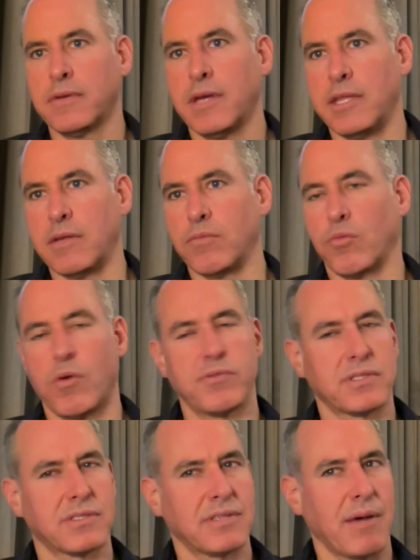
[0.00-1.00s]
And then what
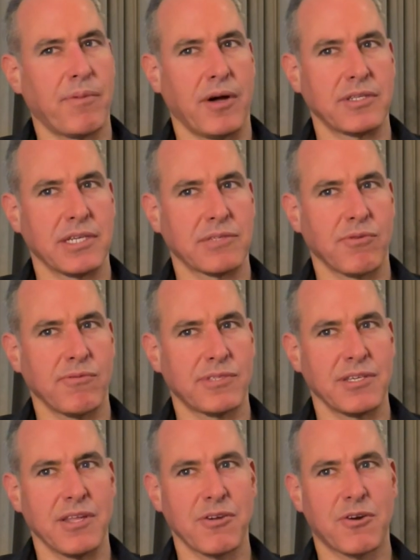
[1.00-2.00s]
was
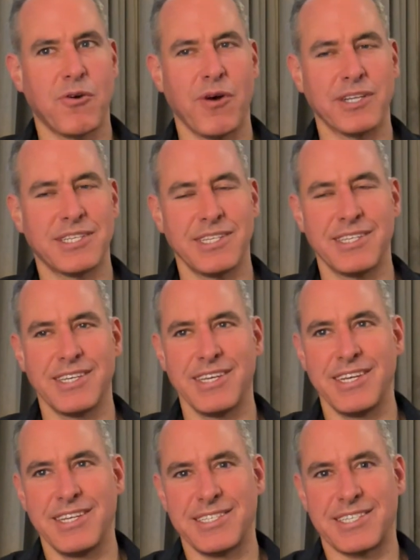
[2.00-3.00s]
the other question?
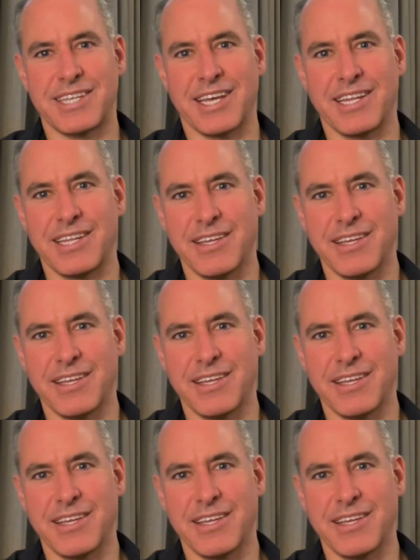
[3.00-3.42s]
Just take.